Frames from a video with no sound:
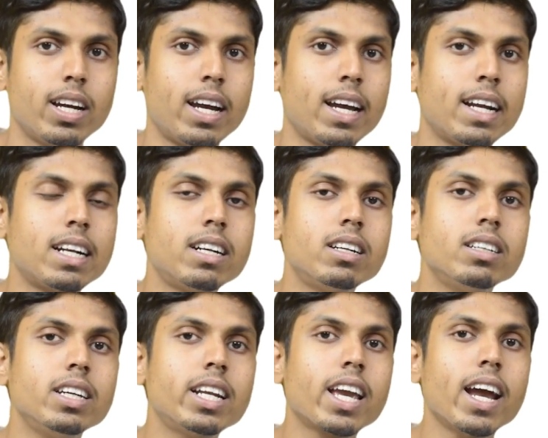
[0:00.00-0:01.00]
And
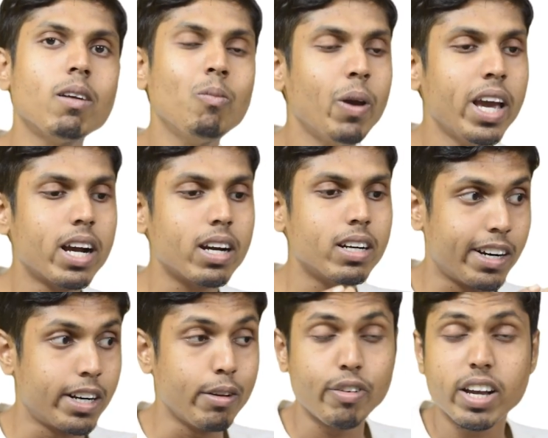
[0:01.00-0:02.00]
it can make
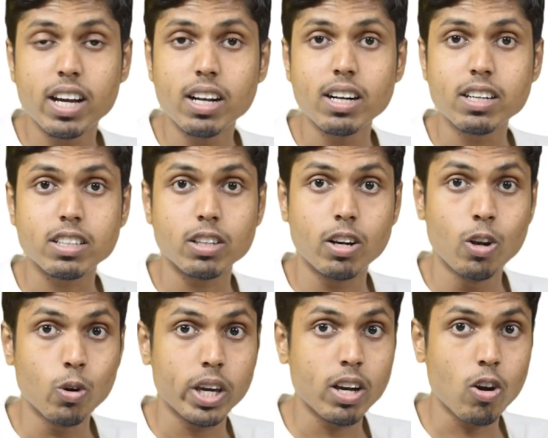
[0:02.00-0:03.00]
difficult
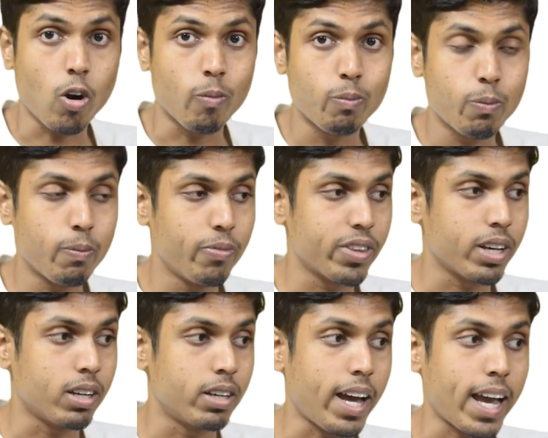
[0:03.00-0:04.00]
looking
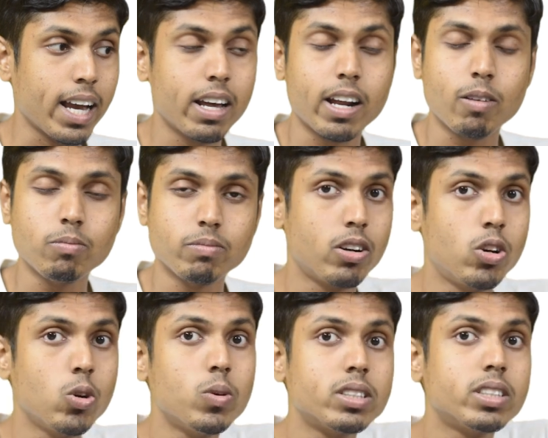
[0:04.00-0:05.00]
diagram
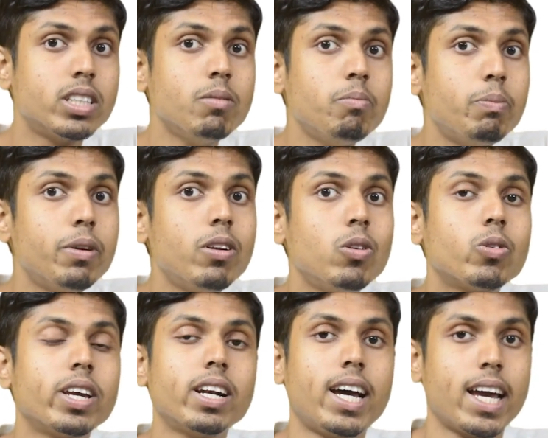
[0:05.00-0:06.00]
to a simple
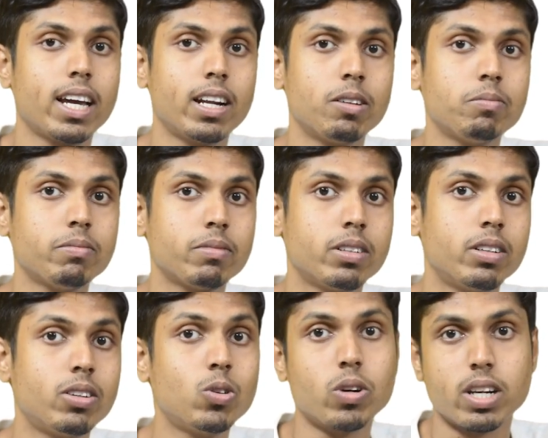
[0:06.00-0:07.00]
looking diagram
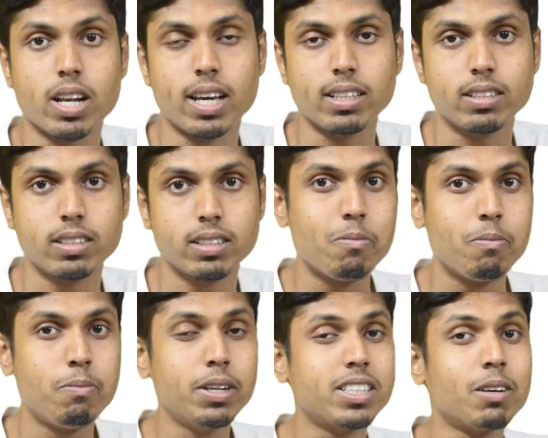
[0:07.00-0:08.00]
to analyze.
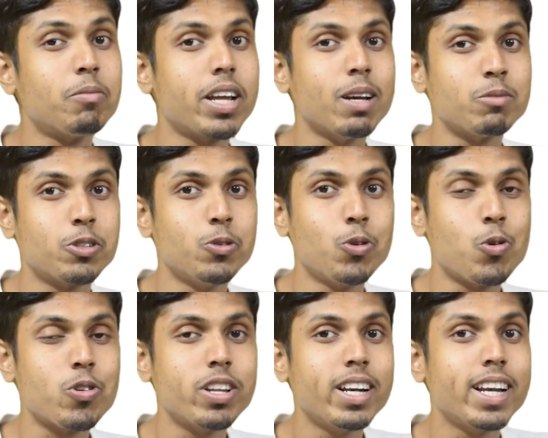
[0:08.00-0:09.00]
But sometimes do
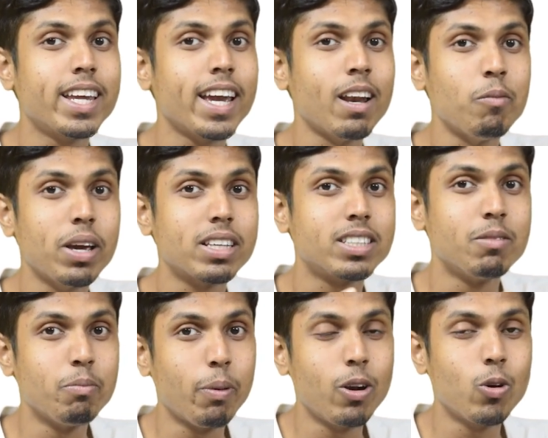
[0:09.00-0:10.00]
note that it can make
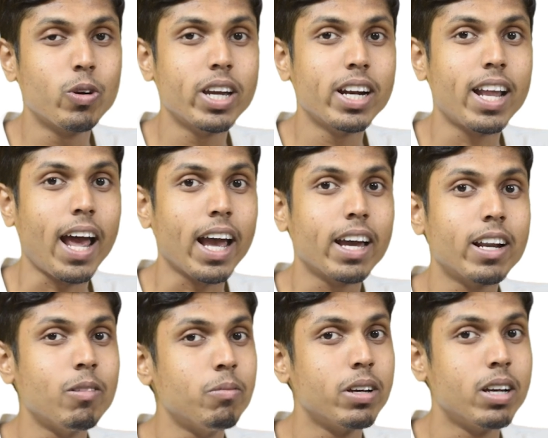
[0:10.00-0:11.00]
simple looking
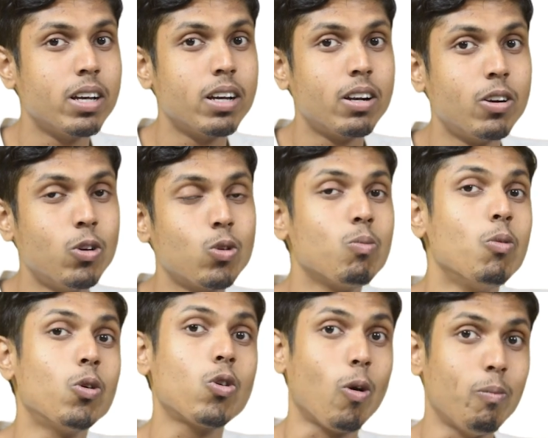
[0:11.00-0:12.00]
diagram look
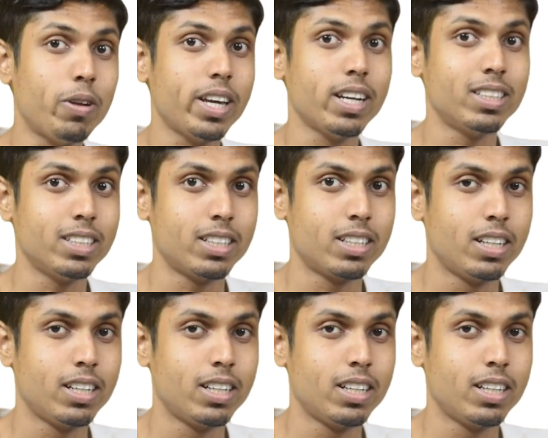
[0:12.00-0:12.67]
more complicated.